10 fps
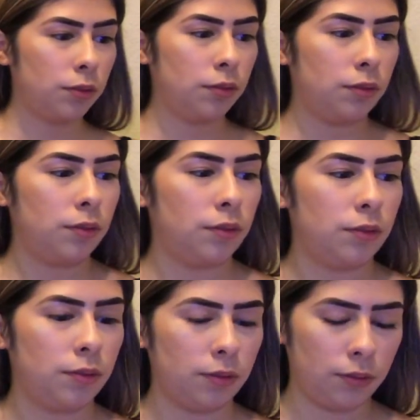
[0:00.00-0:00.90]

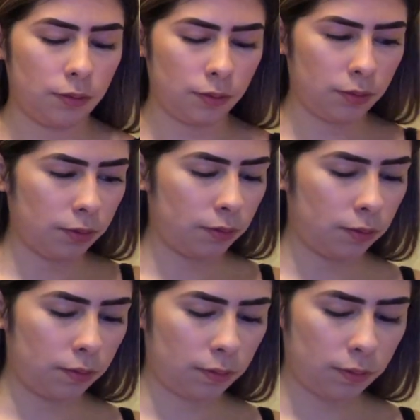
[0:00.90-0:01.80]

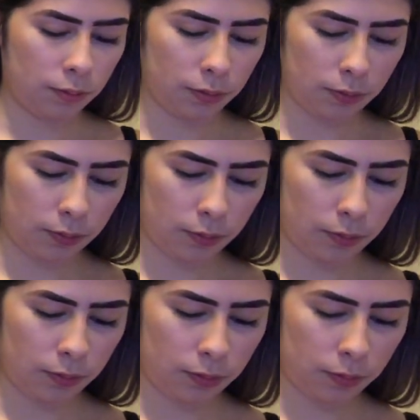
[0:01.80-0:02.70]

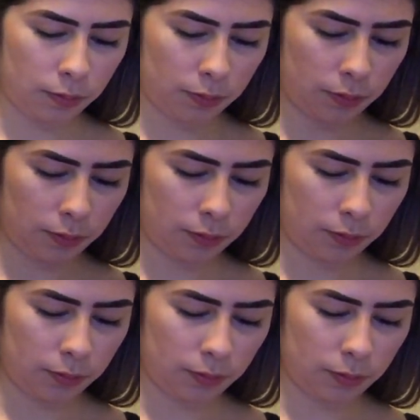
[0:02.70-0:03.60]
The person shown says nothing.